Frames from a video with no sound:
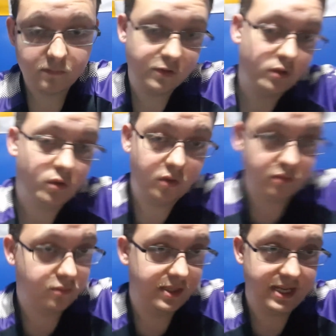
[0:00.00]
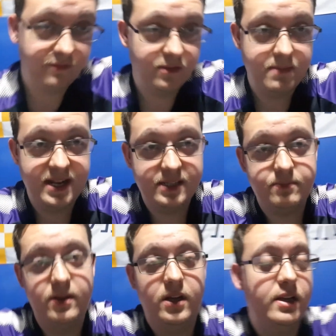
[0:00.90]
or we have a match
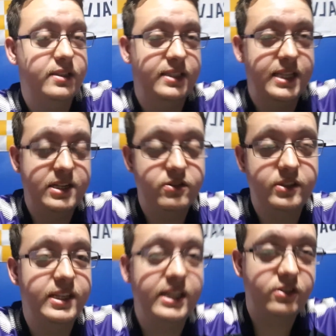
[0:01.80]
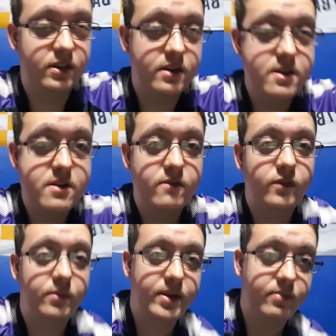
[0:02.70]
pass, etc, etc,
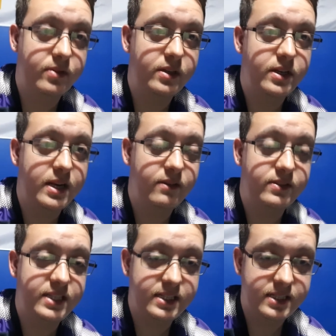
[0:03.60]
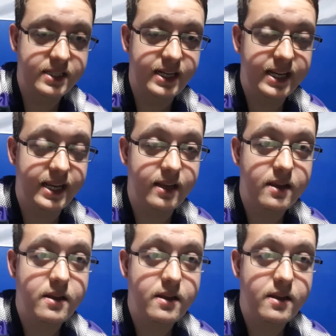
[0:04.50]
for people that don't have a season ticket.